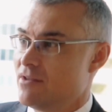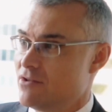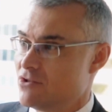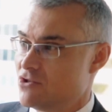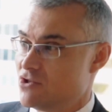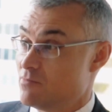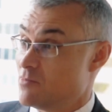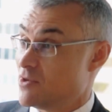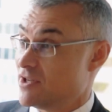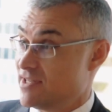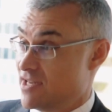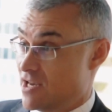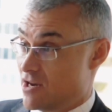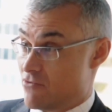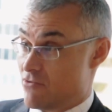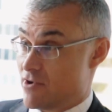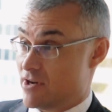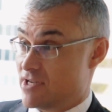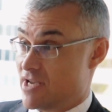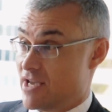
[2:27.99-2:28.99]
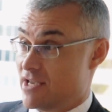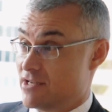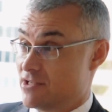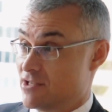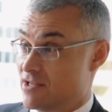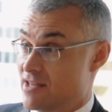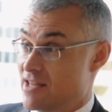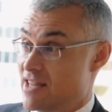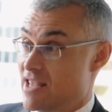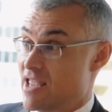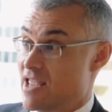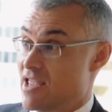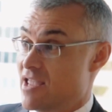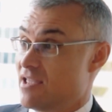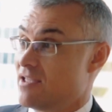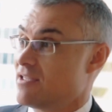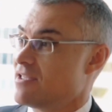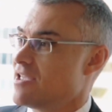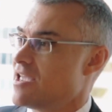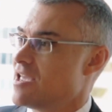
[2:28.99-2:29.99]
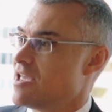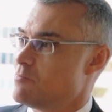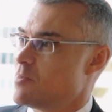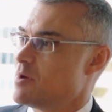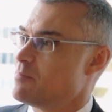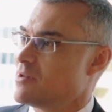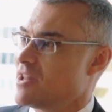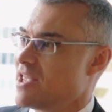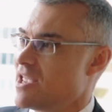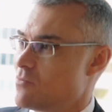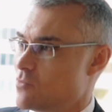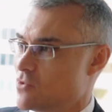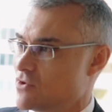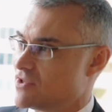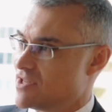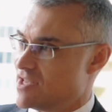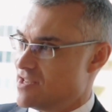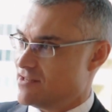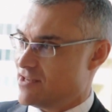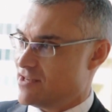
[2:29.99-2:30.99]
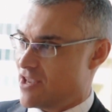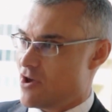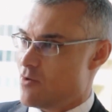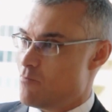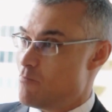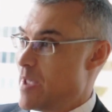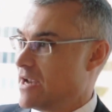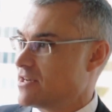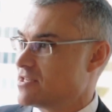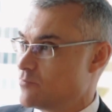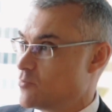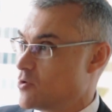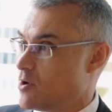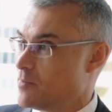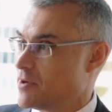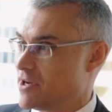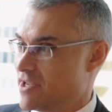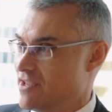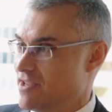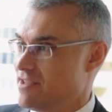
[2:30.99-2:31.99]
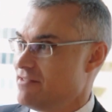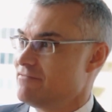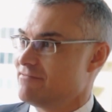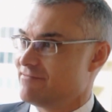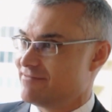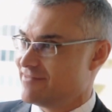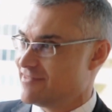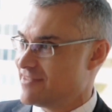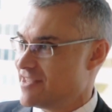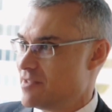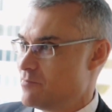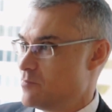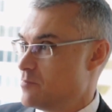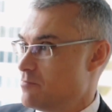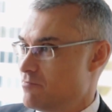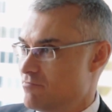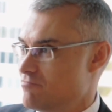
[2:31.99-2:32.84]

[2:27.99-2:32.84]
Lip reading: do my second rotation there, and my plan was then to go back to property and